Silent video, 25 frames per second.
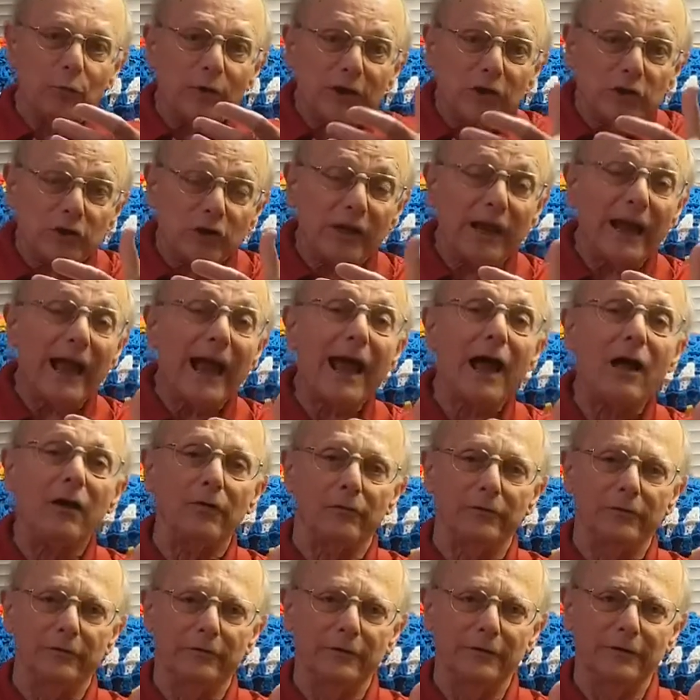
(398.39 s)
reaching
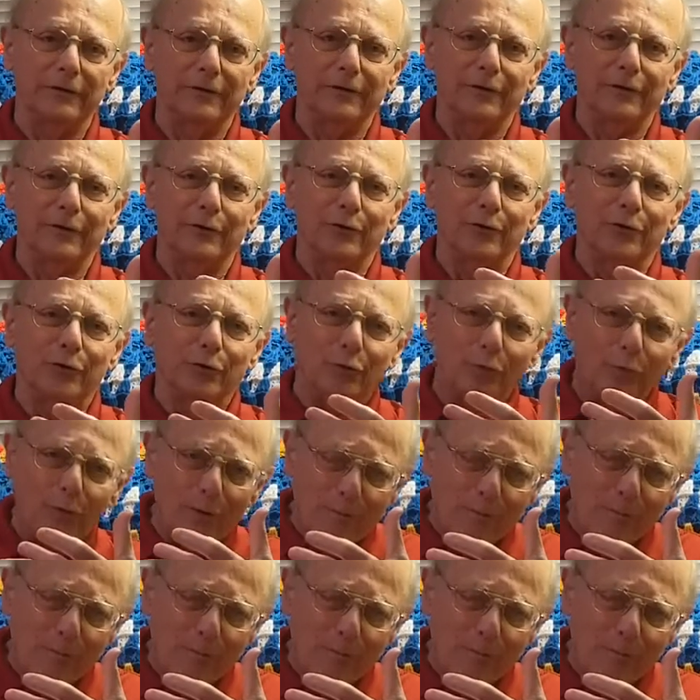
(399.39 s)
out to